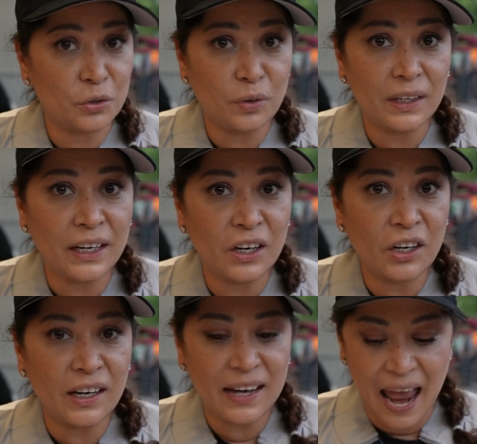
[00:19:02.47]
really good,
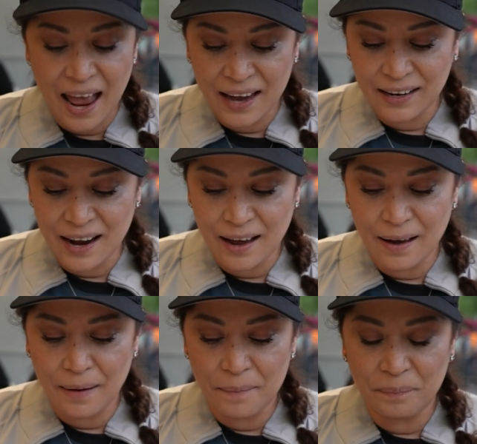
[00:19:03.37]
and
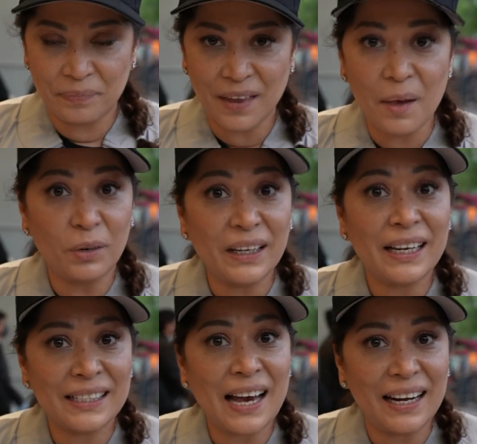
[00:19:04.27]
I'm really
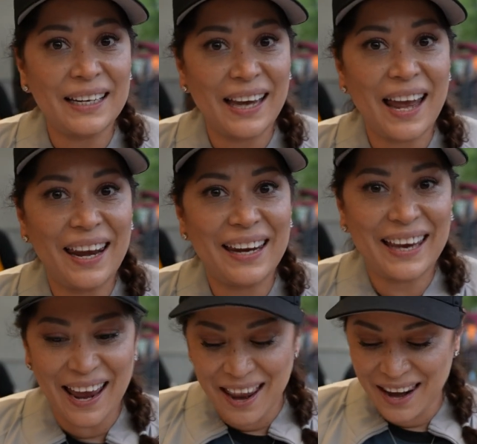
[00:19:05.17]
excited to get it
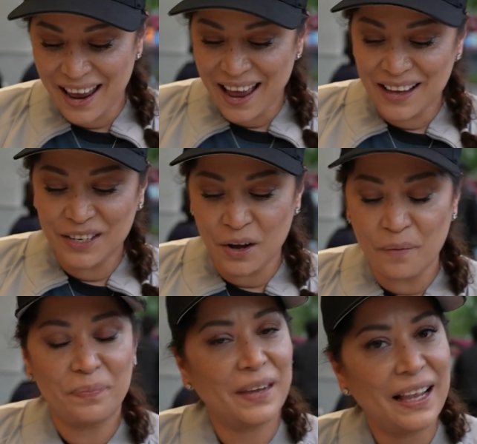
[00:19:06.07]
again. So
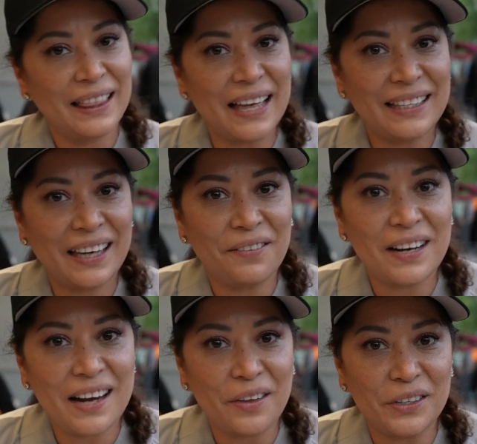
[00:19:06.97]
let's give it
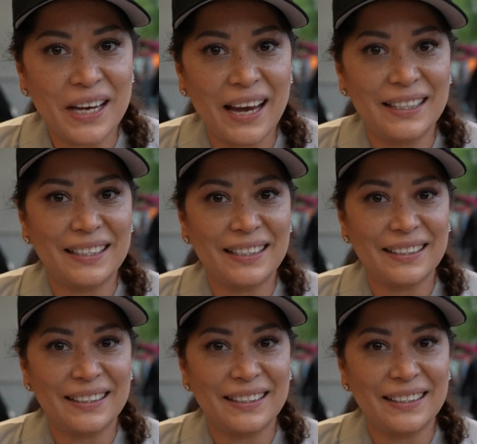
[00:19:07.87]
another taste.